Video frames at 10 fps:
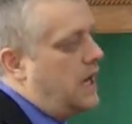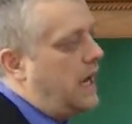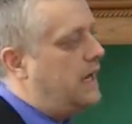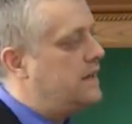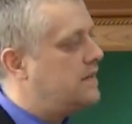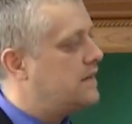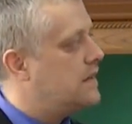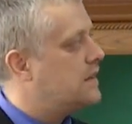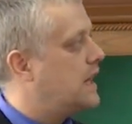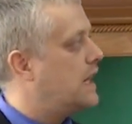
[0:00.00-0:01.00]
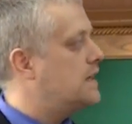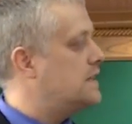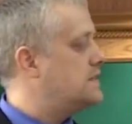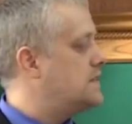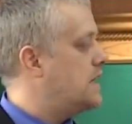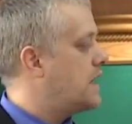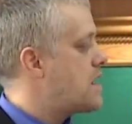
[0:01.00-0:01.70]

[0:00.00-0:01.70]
And that is